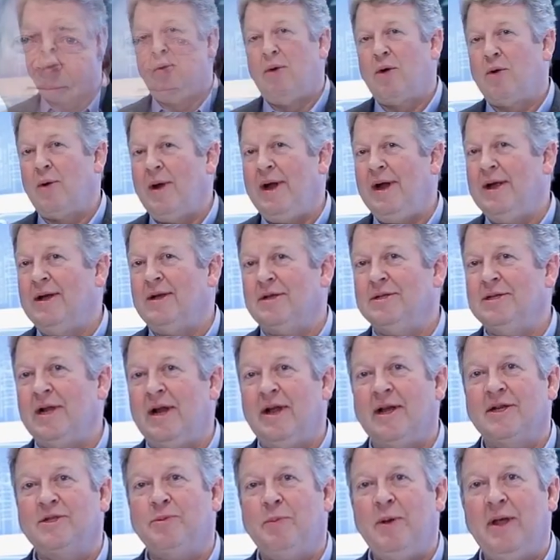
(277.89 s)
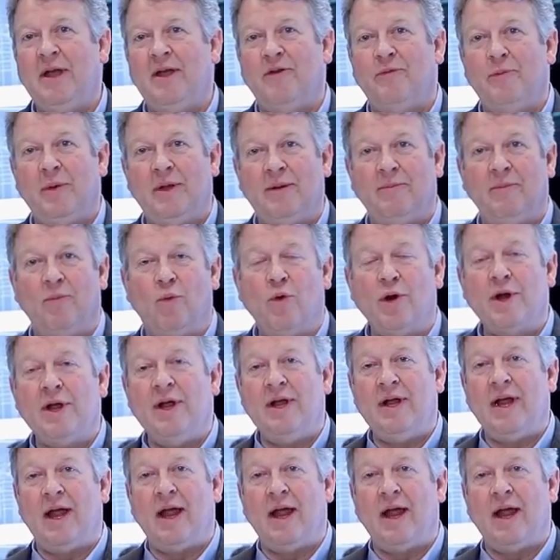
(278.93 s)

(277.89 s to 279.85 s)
Well, Green Hills and NXP have been working